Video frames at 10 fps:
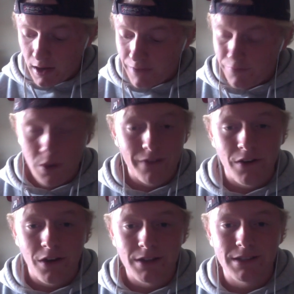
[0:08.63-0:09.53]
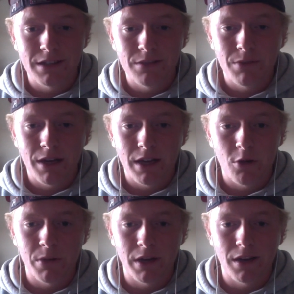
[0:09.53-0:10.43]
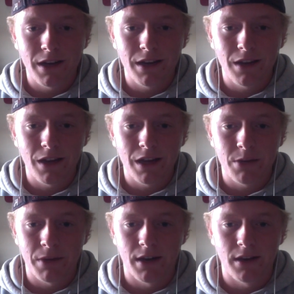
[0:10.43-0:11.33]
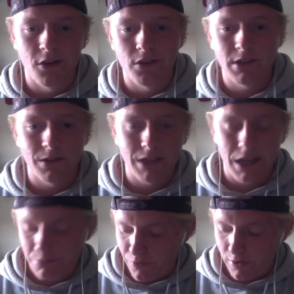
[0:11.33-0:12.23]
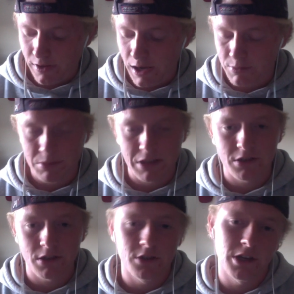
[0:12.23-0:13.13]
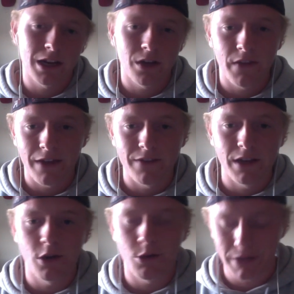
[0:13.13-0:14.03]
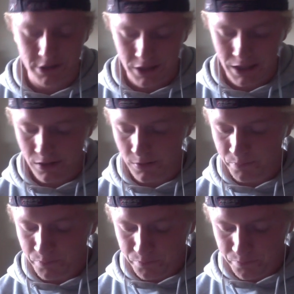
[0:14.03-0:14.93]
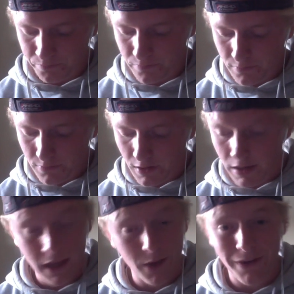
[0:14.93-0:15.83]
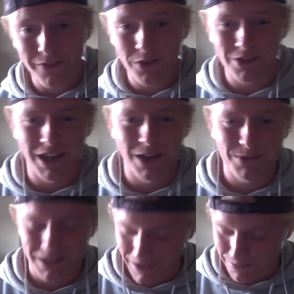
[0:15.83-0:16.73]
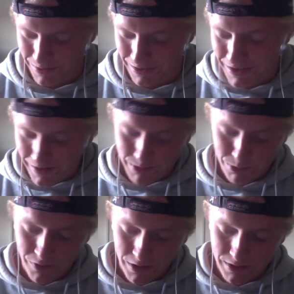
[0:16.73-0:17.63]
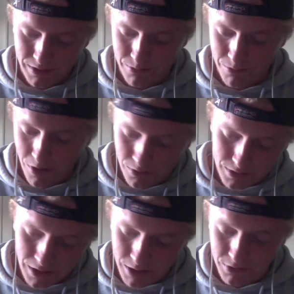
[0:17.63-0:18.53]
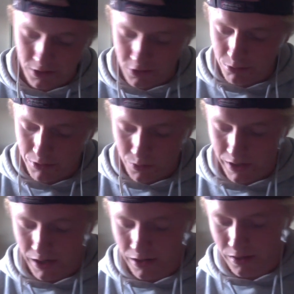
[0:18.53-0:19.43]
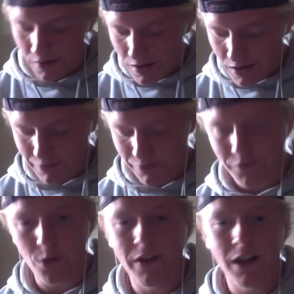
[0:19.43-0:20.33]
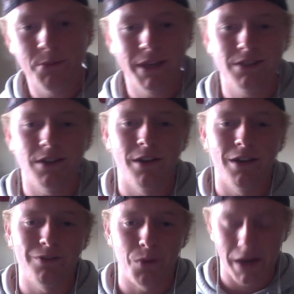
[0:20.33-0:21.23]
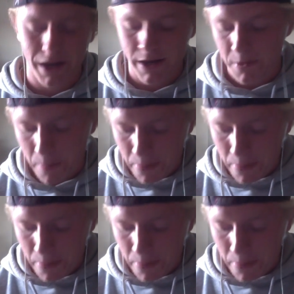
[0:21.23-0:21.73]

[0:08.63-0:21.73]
If you have not seen my opening night lineup and there's still time before the games, make sure to go check out that video on my channel. Can't wait for those games tonight, but let's move on to tomorrow's games, October 28th. I'll give you 4 value picks starting off right now.